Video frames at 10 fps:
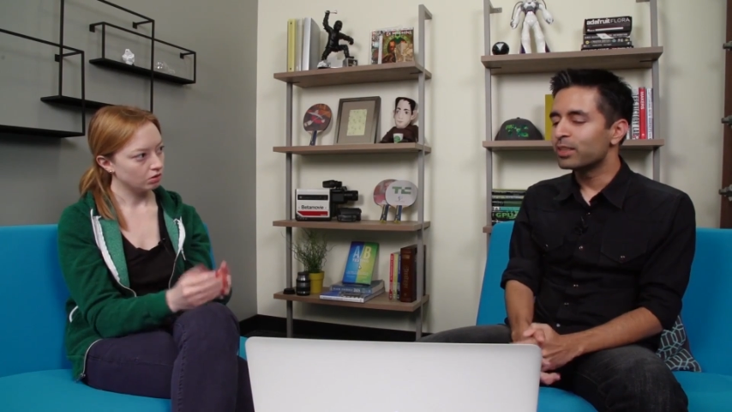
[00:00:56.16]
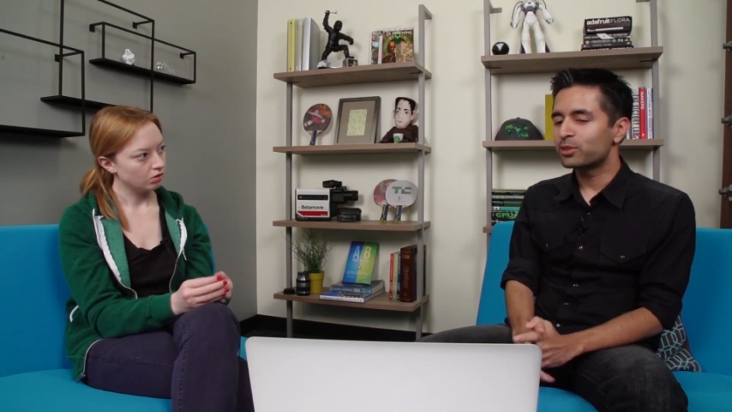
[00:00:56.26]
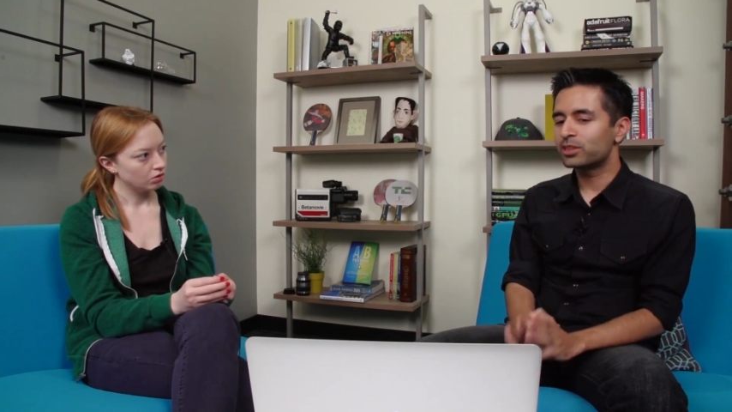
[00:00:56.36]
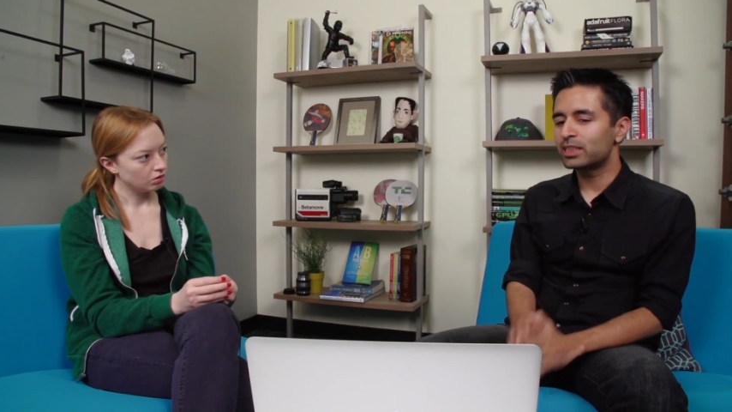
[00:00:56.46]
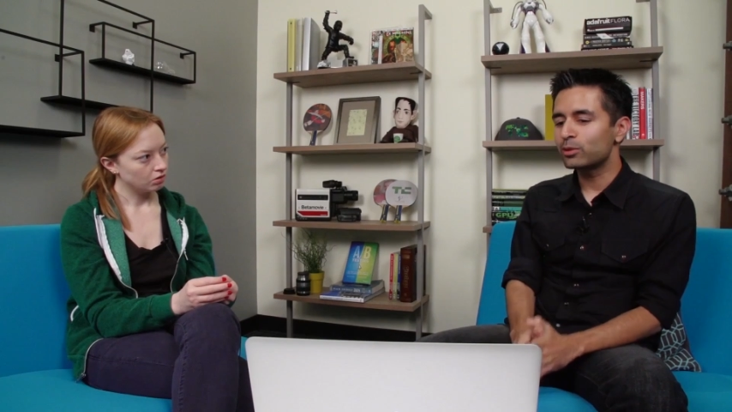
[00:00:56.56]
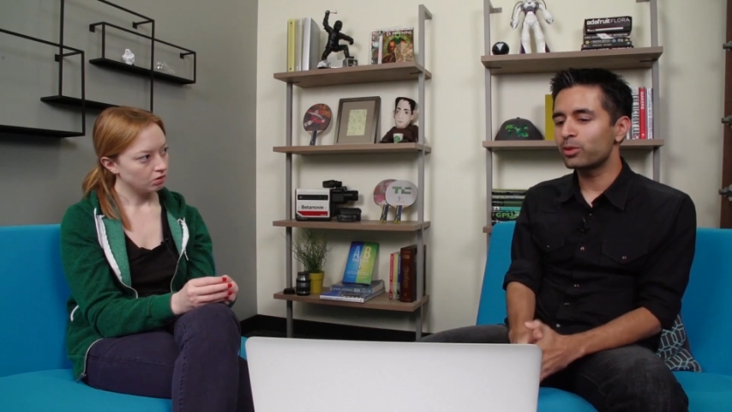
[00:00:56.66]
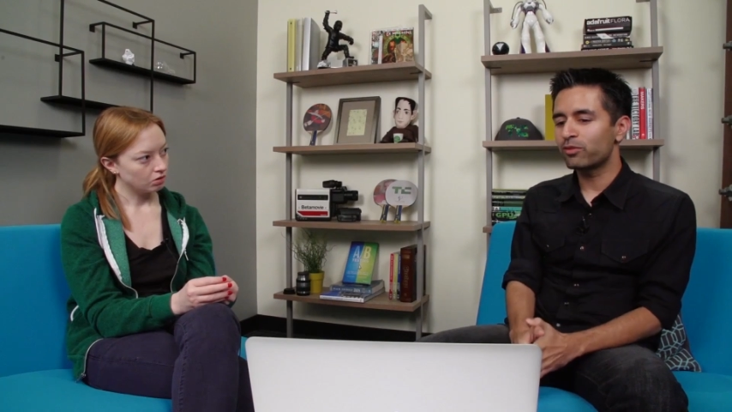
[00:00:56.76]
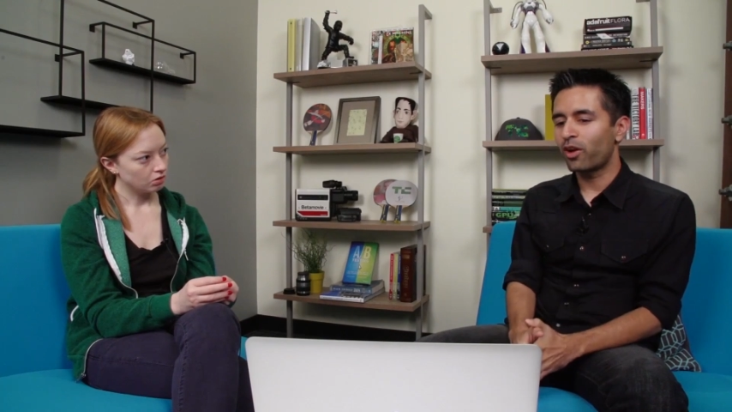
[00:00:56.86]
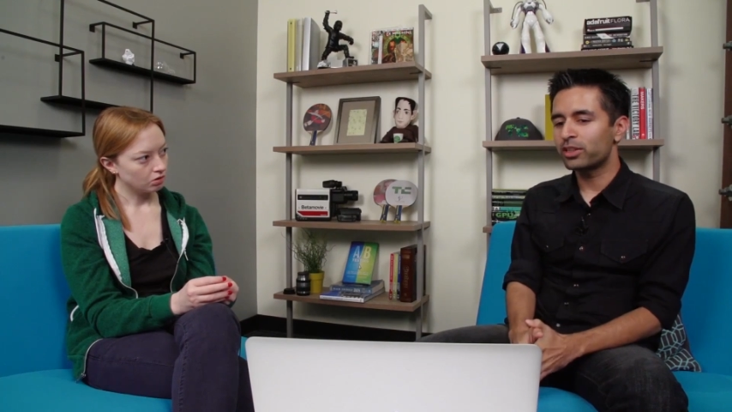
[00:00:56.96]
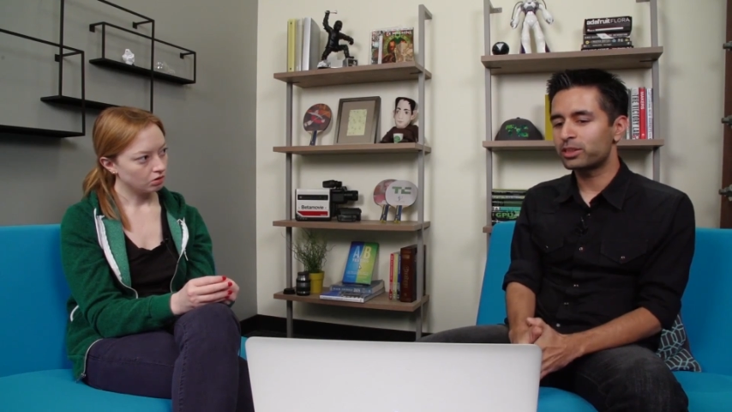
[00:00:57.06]
Speaker 1: So since we've
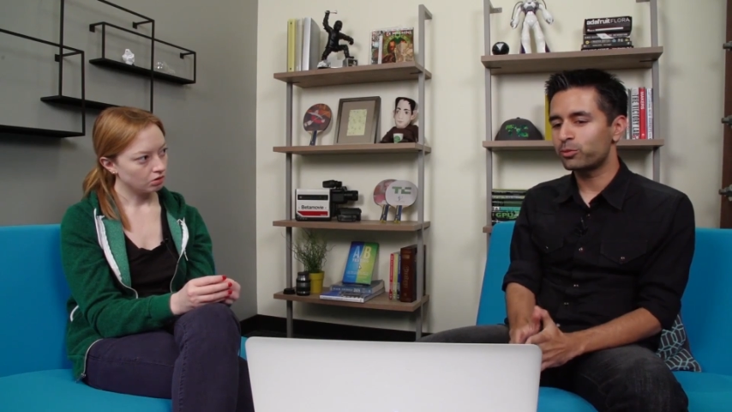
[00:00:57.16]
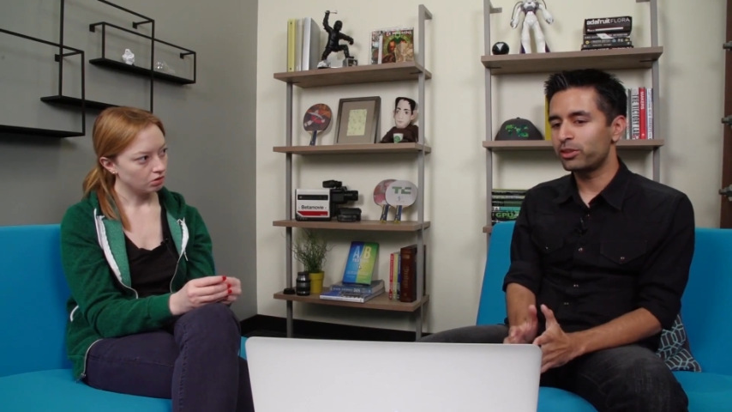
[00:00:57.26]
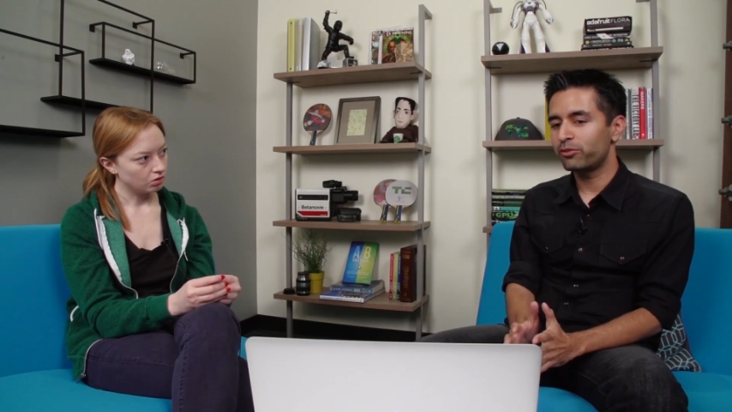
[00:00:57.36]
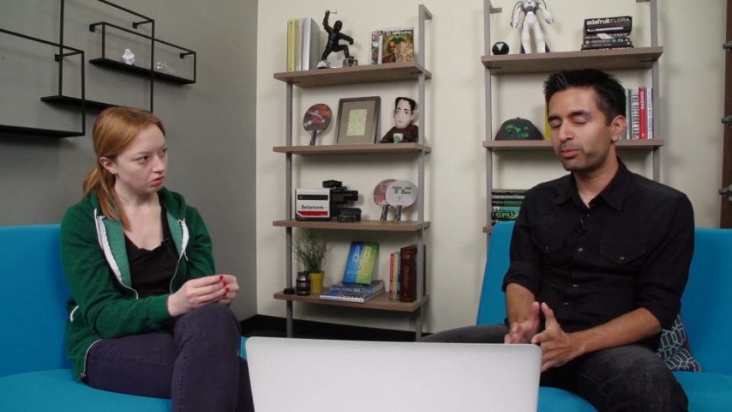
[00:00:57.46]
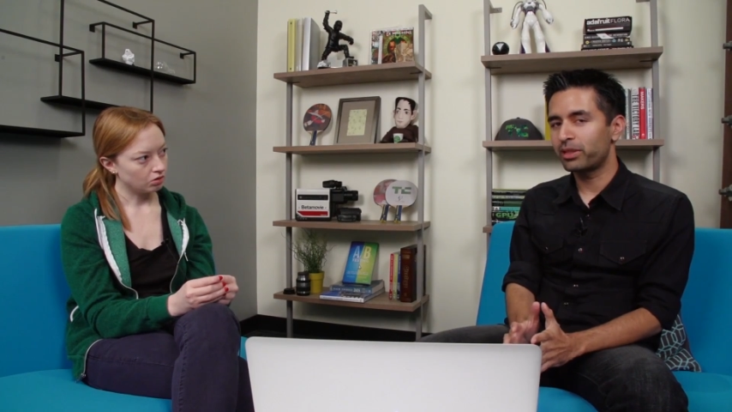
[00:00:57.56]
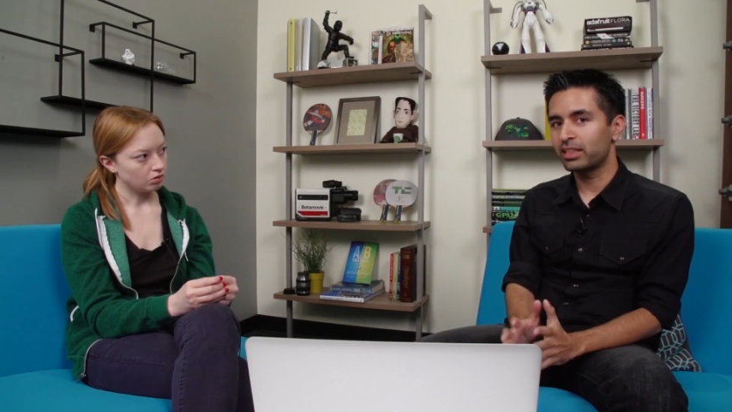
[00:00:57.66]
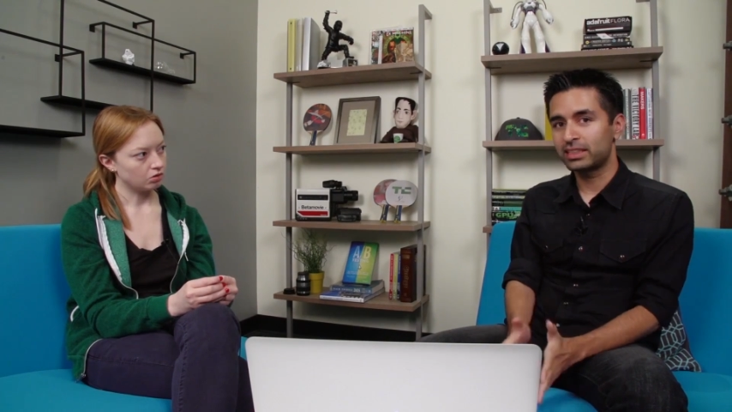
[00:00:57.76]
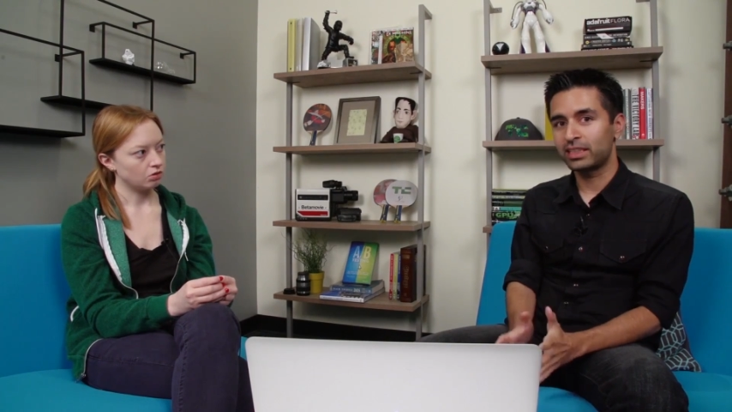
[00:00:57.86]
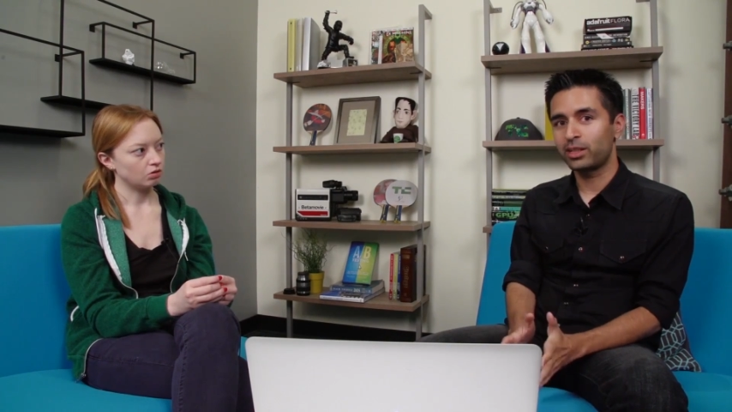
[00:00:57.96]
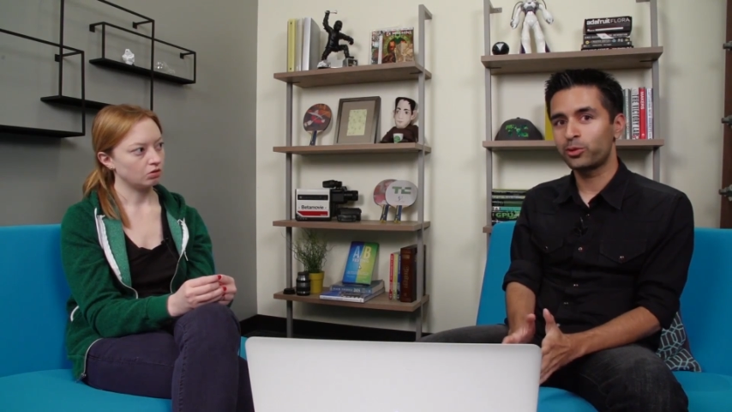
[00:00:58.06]
launched, we've been
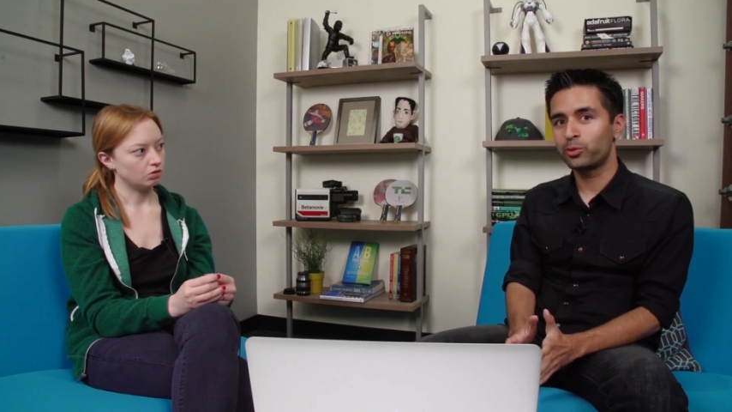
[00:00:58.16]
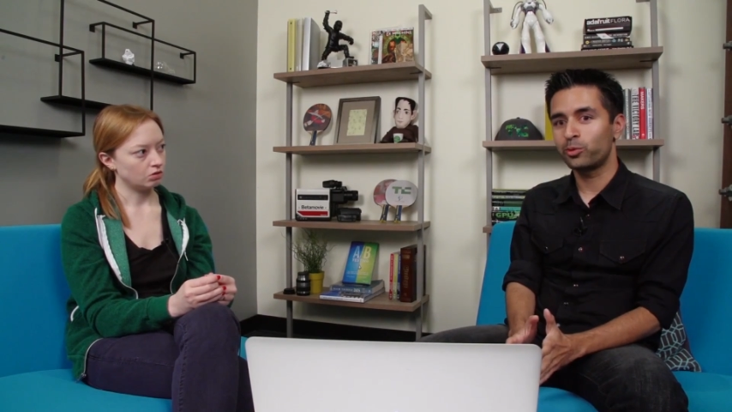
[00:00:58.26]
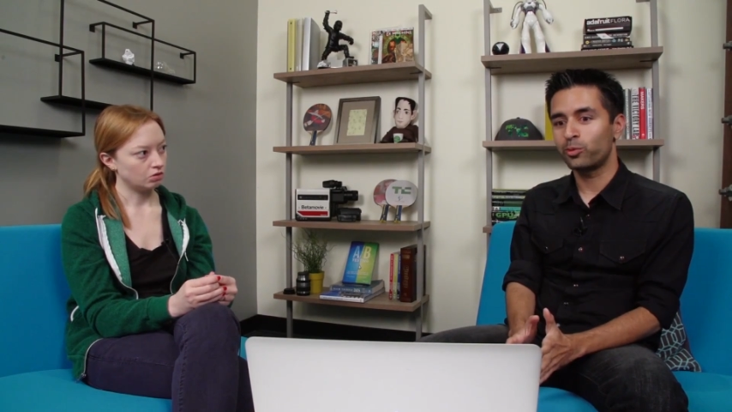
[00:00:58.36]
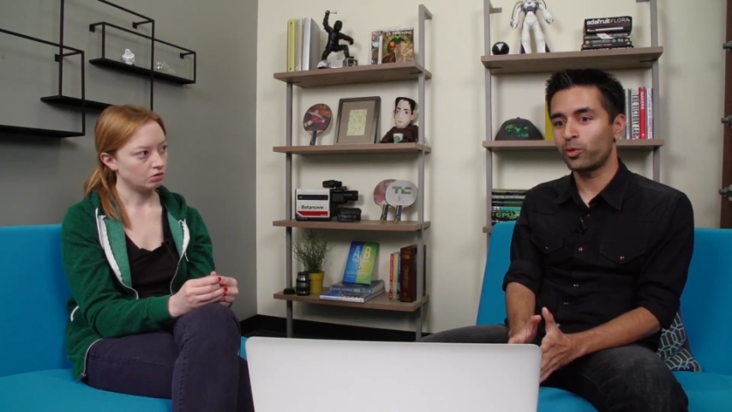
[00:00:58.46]
listening to